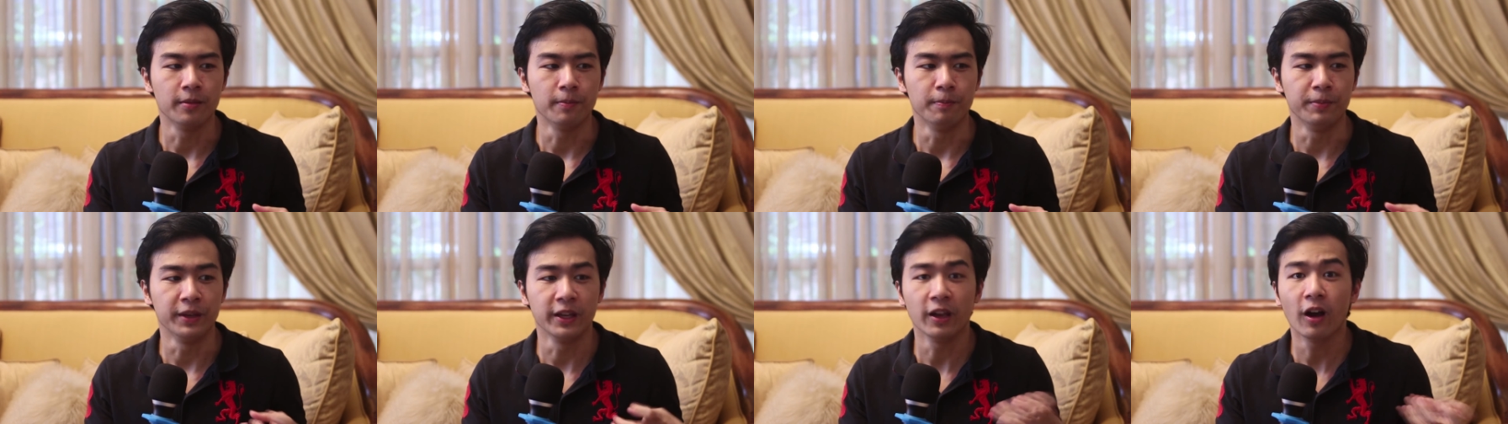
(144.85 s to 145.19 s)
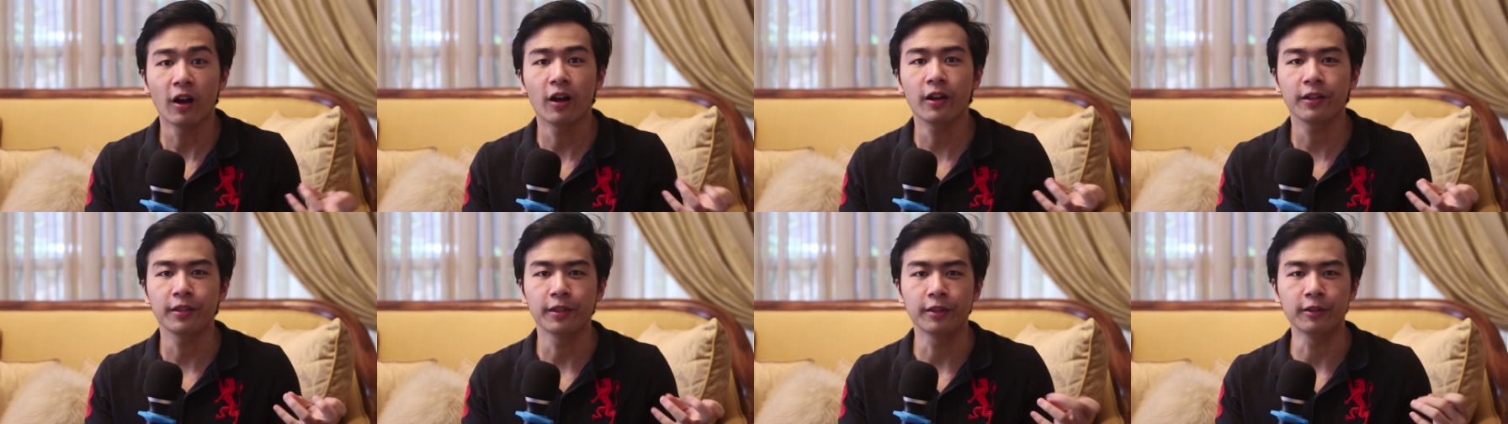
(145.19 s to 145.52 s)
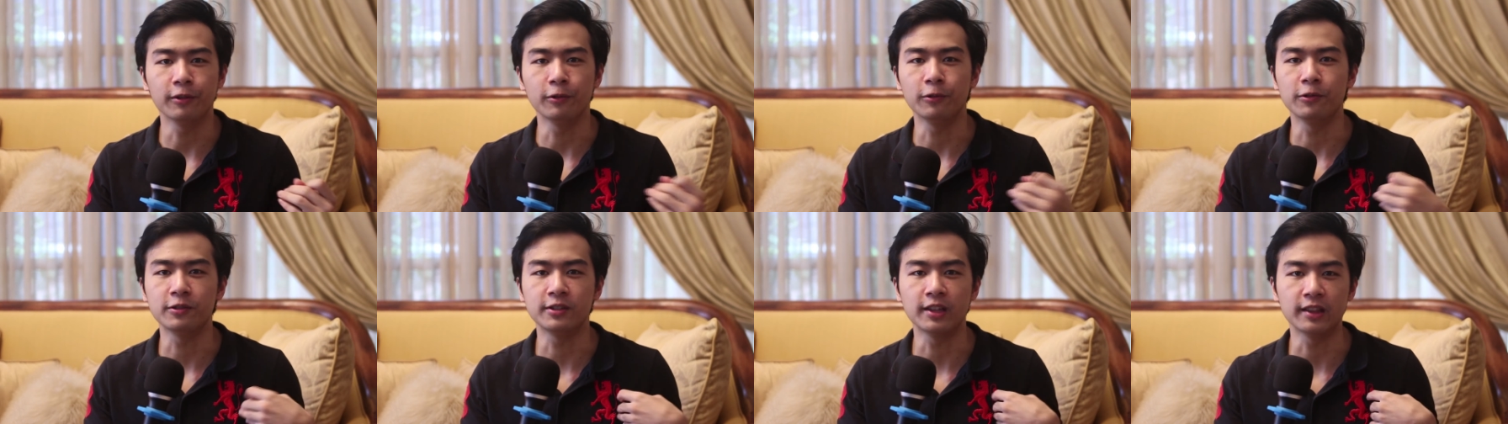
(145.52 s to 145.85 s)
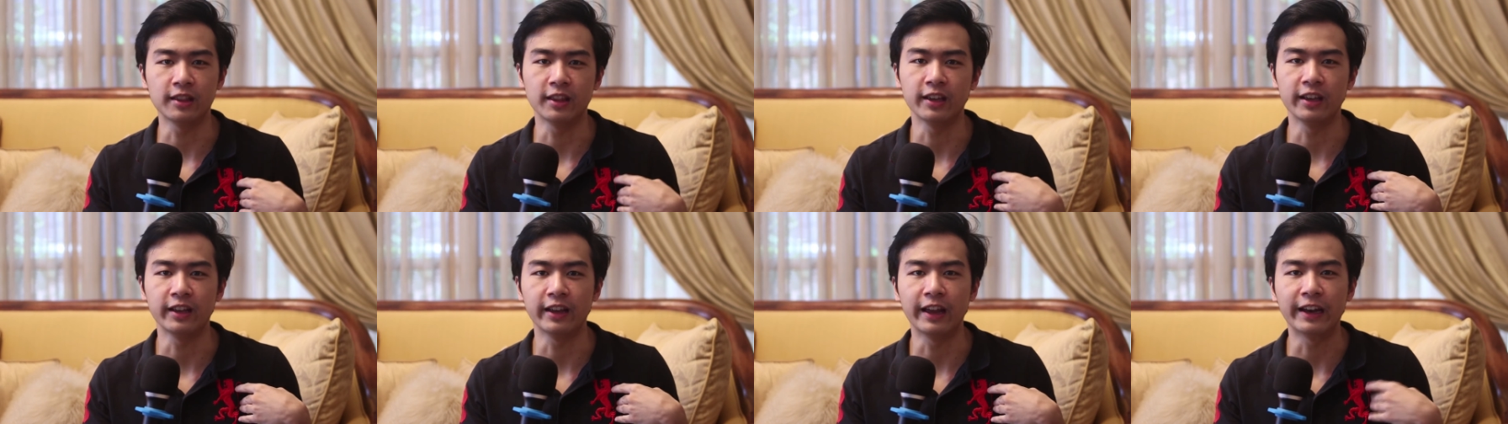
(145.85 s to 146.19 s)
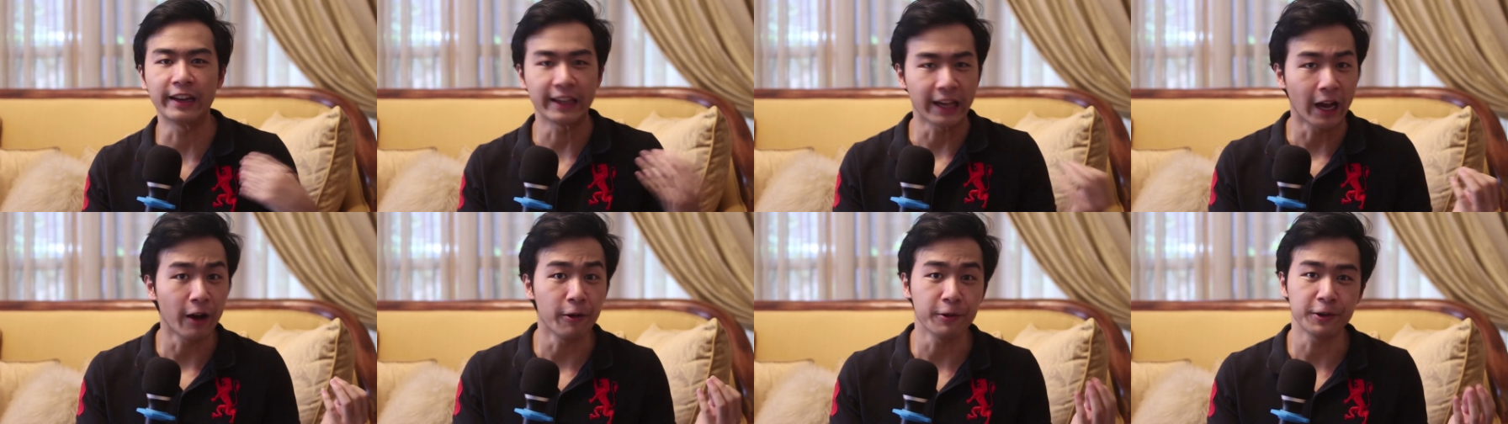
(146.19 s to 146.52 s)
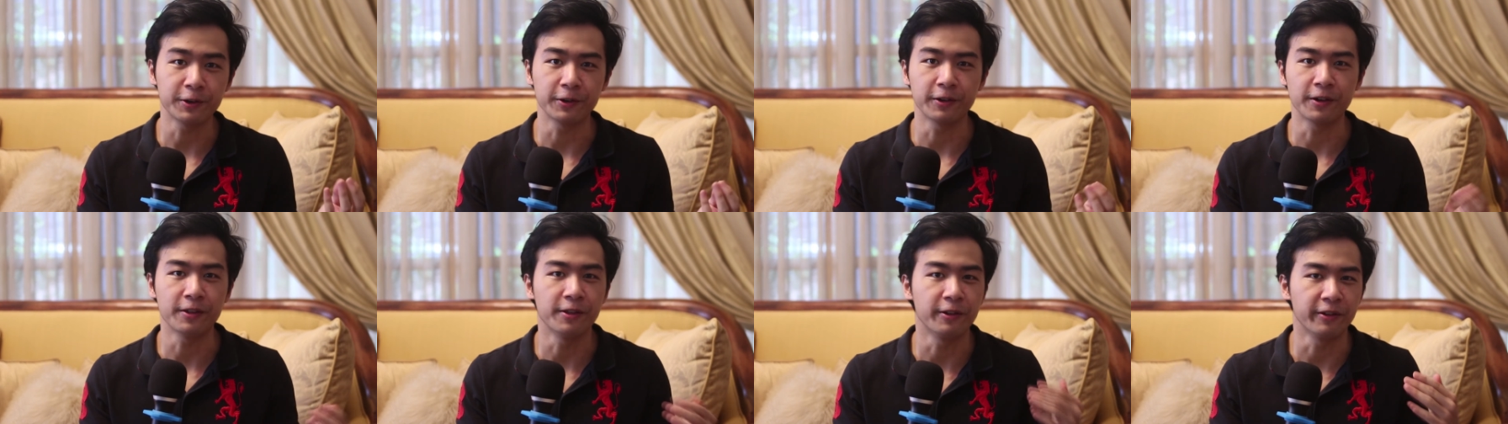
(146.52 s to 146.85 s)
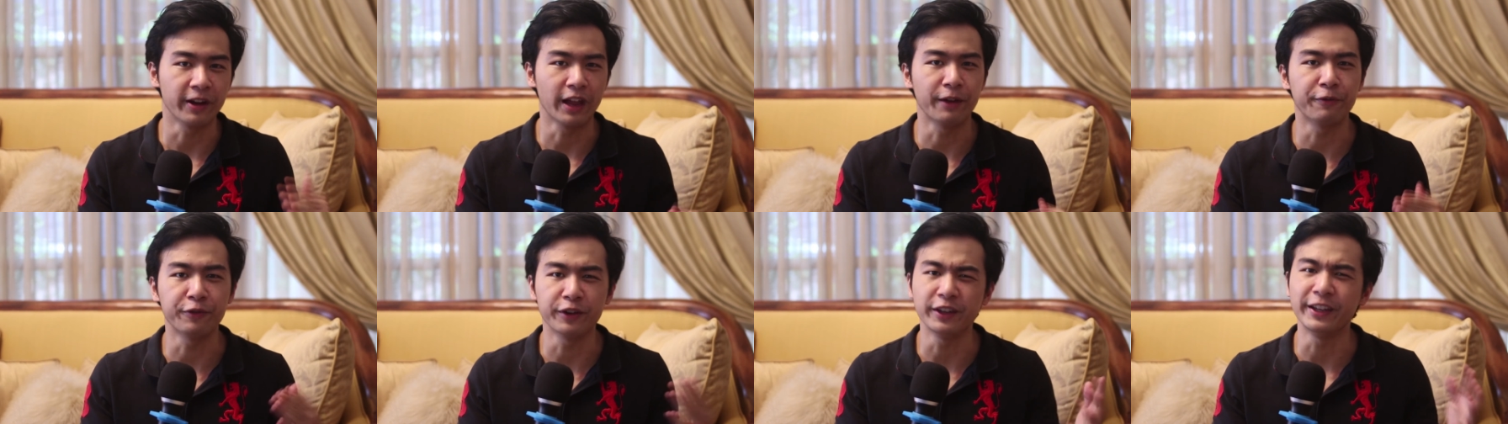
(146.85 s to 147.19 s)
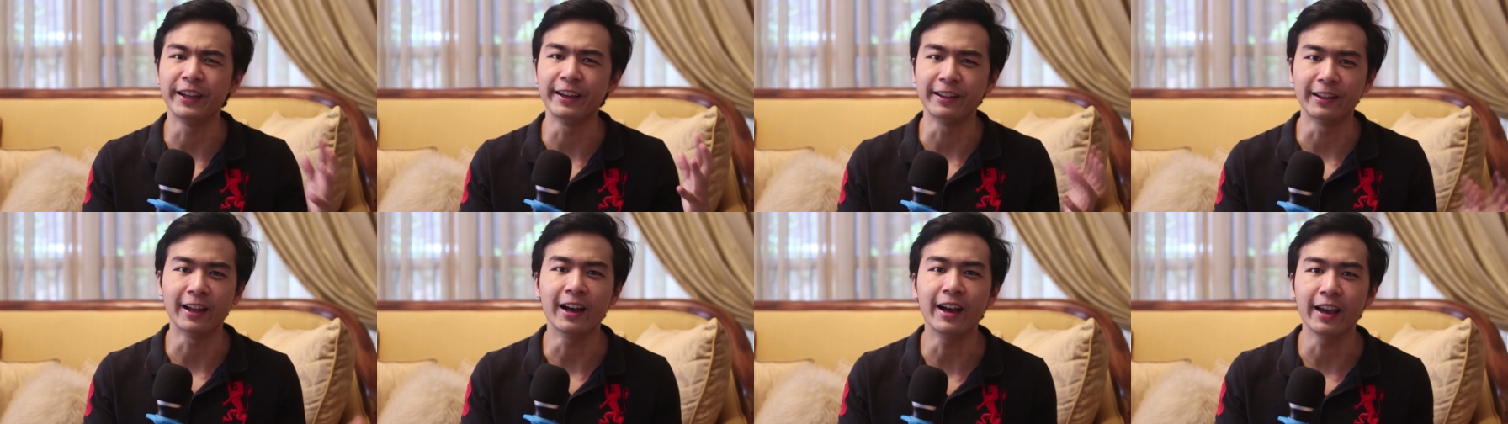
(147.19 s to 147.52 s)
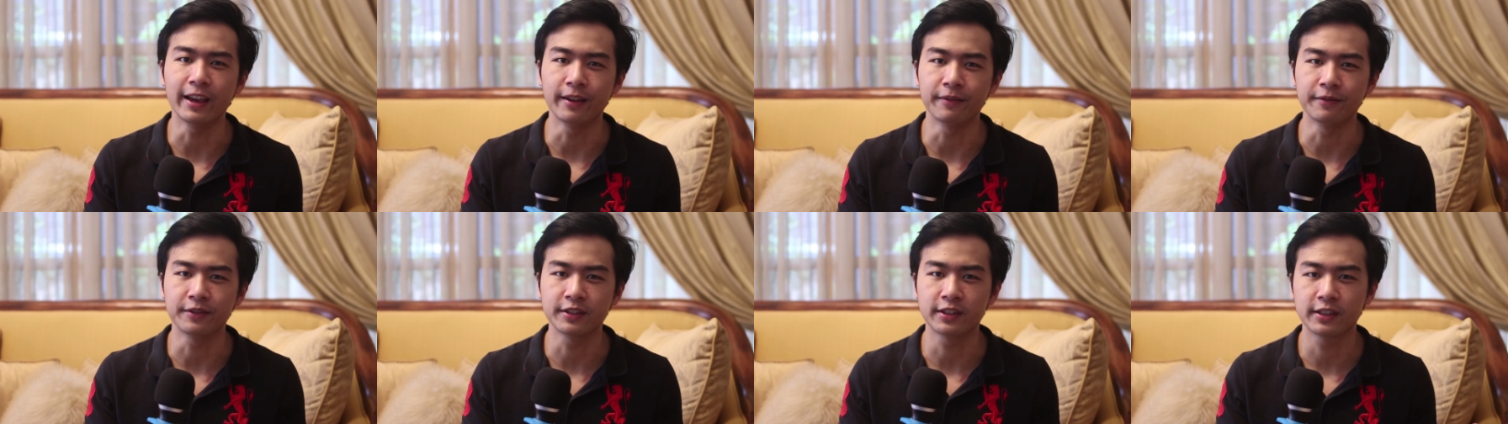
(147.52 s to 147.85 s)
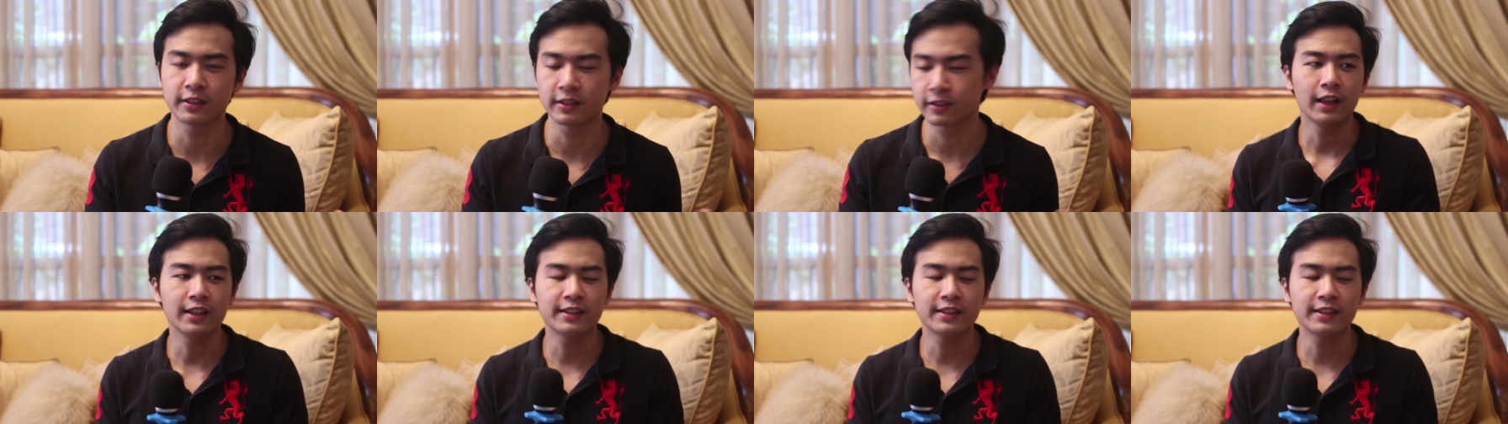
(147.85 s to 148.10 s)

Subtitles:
beyond those that they encounter in their everyday lives.